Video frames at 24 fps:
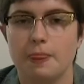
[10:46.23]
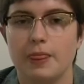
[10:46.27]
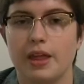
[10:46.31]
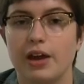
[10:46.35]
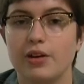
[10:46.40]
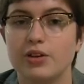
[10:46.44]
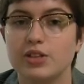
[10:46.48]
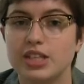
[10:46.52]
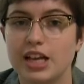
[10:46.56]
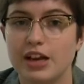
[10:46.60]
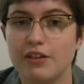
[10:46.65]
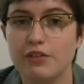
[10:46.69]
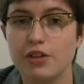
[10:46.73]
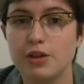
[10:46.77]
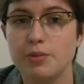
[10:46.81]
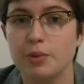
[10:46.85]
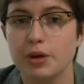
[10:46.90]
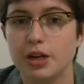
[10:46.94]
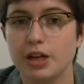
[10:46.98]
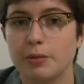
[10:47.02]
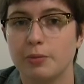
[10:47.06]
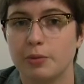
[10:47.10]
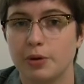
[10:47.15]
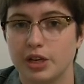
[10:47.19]
It was definitely
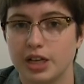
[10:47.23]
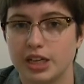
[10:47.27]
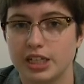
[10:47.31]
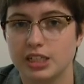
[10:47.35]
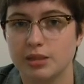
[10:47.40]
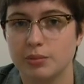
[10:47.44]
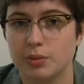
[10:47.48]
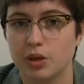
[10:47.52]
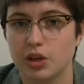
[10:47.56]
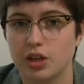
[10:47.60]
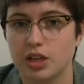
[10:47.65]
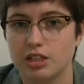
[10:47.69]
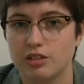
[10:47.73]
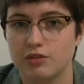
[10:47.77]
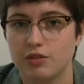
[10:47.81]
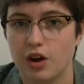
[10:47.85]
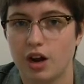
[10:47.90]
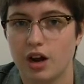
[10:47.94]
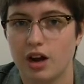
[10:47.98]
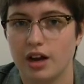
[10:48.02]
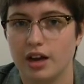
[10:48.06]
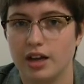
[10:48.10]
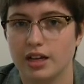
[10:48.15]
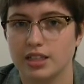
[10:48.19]
pretty predictable as
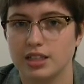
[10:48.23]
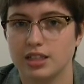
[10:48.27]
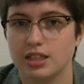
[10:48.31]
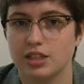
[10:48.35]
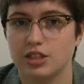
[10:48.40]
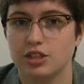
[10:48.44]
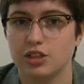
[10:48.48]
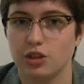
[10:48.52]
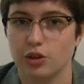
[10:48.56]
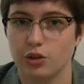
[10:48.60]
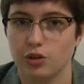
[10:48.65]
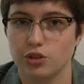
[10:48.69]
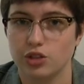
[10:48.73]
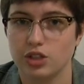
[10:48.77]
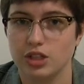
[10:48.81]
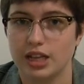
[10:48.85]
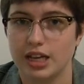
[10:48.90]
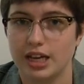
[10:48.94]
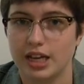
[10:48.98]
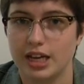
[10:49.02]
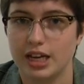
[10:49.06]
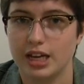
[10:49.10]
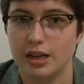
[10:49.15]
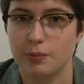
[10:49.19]
far as the solution
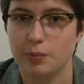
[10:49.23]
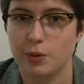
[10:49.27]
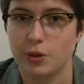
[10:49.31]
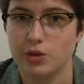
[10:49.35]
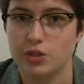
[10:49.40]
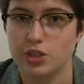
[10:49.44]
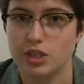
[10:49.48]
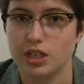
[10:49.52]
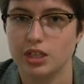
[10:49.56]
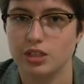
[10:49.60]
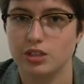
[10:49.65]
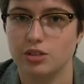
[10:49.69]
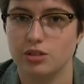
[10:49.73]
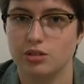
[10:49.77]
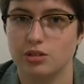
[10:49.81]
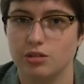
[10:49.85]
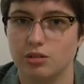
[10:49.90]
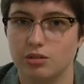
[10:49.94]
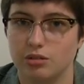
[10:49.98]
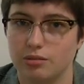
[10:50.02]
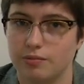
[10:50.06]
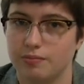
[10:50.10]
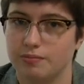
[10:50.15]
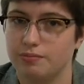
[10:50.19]
they end up using
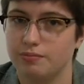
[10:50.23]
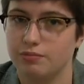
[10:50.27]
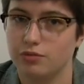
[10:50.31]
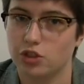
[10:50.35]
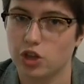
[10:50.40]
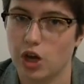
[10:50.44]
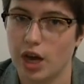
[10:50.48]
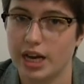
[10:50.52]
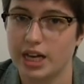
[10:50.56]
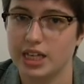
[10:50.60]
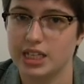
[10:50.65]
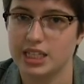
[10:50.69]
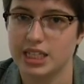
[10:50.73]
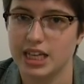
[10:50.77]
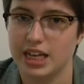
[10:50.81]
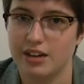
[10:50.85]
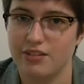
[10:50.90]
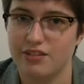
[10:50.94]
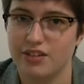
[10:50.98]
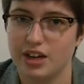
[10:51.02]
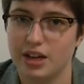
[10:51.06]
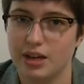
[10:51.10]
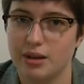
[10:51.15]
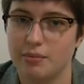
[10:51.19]
to try to
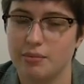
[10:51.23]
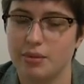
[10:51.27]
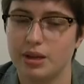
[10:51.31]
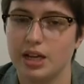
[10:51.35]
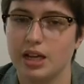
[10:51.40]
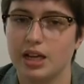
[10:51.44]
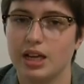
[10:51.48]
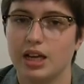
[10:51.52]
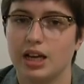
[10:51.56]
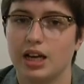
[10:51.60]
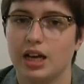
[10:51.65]
save him.